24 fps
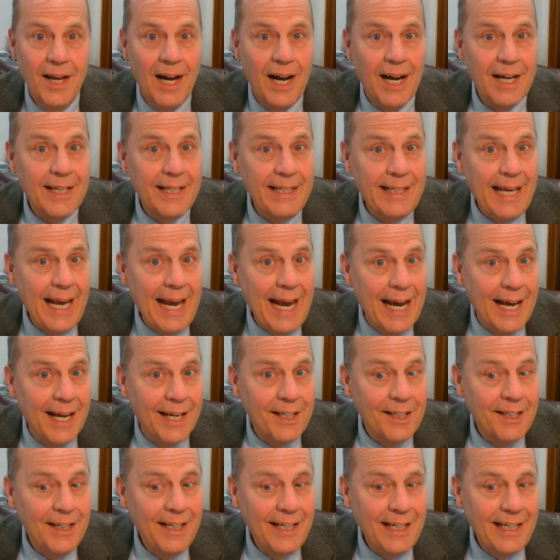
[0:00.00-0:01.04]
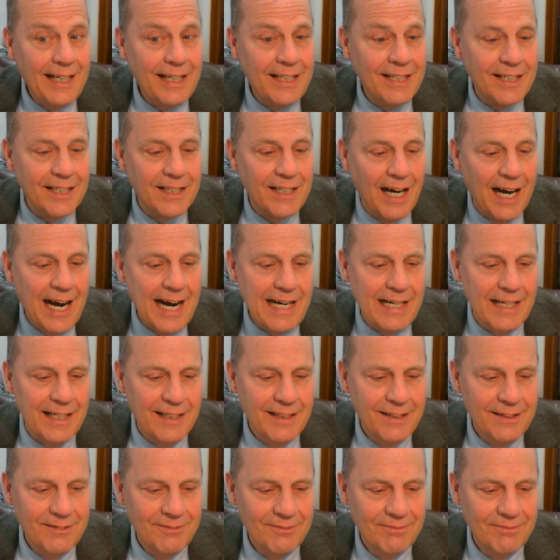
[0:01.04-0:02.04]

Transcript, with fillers: Again he denied it.